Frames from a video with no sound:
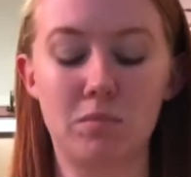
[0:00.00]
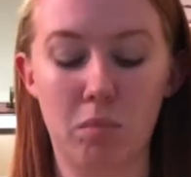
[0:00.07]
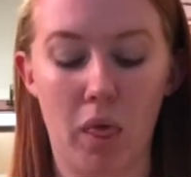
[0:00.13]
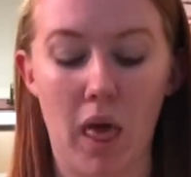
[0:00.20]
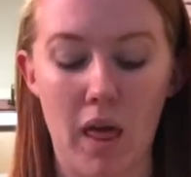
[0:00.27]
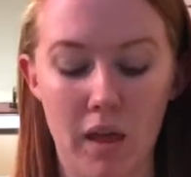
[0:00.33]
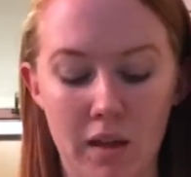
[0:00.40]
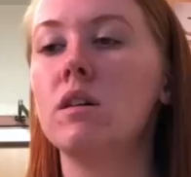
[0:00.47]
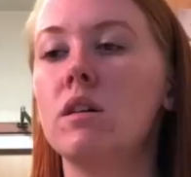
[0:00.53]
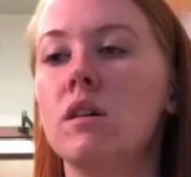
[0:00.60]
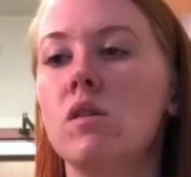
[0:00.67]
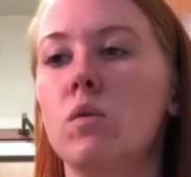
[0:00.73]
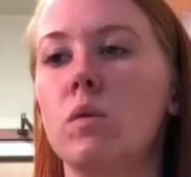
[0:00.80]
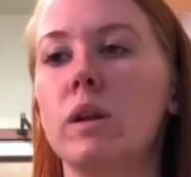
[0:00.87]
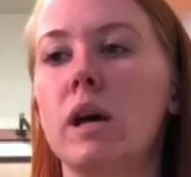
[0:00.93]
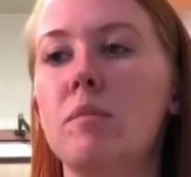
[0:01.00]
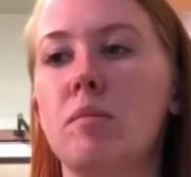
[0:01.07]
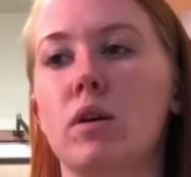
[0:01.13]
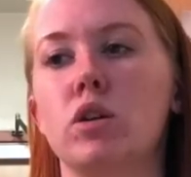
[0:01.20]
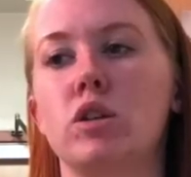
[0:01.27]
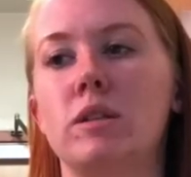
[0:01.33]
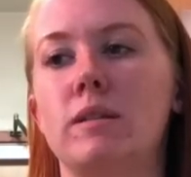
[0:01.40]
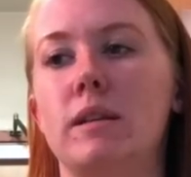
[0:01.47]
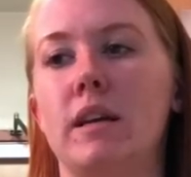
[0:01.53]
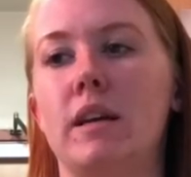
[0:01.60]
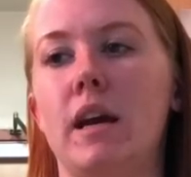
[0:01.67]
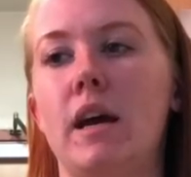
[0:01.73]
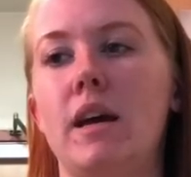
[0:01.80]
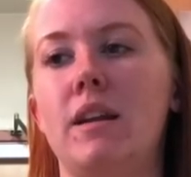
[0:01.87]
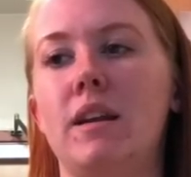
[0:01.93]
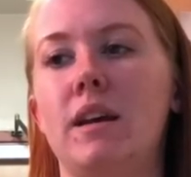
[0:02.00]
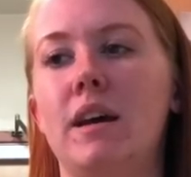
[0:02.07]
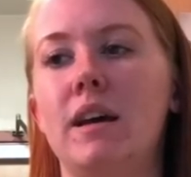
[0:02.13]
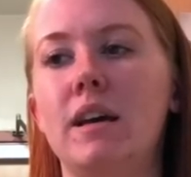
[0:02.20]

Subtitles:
And will I purchase it again?